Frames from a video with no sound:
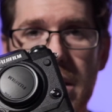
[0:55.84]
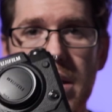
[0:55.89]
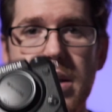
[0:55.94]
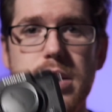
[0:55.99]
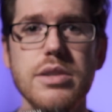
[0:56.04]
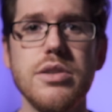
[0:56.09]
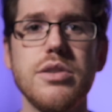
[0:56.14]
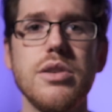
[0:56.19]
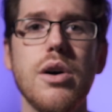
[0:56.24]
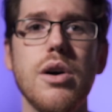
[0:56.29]

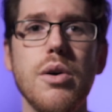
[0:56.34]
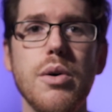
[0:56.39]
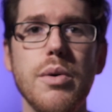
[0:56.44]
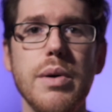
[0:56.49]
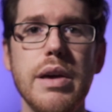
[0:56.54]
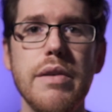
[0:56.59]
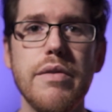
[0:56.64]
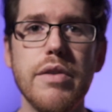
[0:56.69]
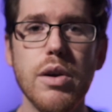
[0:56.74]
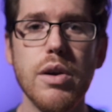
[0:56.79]
So
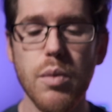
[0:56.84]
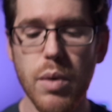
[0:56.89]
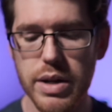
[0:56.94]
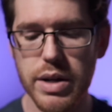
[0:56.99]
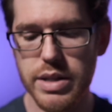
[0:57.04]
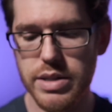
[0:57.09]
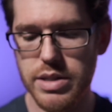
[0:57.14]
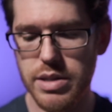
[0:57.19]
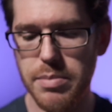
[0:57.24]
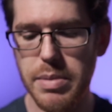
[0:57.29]
if you
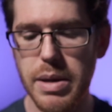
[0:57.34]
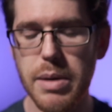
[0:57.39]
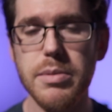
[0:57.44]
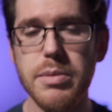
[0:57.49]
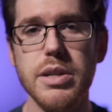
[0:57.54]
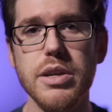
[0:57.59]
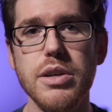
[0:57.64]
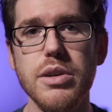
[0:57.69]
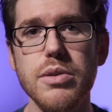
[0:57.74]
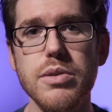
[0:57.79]
wanted to be able
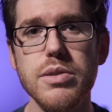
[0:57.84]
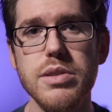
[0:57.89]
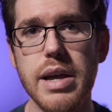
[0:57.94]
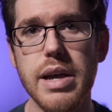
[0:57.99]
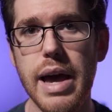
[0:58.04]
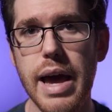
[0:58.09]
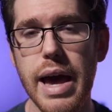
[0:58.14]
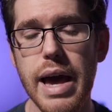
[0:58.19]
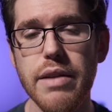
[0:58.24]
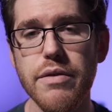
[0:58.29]
to use a
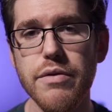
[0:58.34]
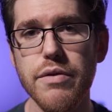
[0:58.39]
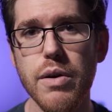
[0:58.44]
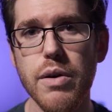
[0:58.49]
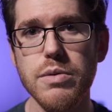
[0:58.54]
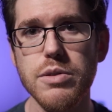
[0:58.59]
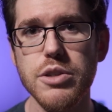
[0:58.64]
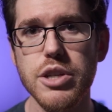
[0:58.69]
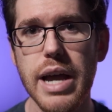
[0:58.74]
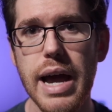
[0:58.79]

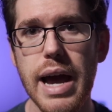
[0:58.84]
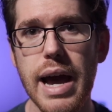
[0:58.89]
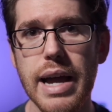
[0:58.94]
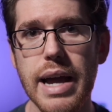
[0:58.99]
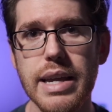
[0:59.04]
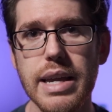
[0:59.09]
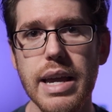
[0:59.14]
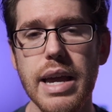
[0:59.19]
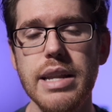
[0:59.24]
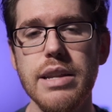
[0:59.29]
headphone
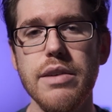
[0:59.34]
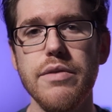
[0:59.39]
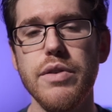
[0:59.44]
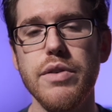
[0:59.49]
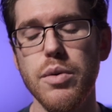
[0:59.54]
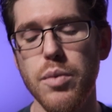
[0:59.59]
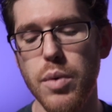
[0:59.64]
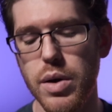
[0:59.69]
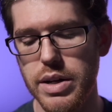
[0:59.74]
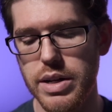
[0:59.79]
jack, and if
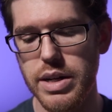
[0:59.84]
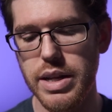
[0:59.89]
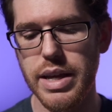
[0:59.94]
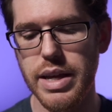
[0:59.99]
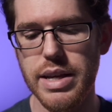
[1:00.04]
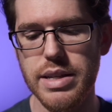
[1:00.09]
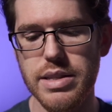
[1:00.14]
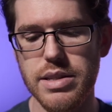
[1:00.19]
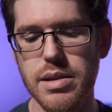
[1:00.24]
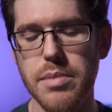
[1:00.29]
you wanted to
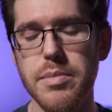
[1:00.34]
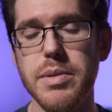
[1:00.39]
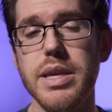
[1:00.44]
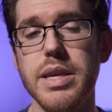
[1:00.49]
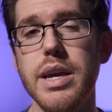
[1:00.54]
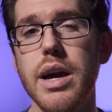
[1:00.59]
get some of the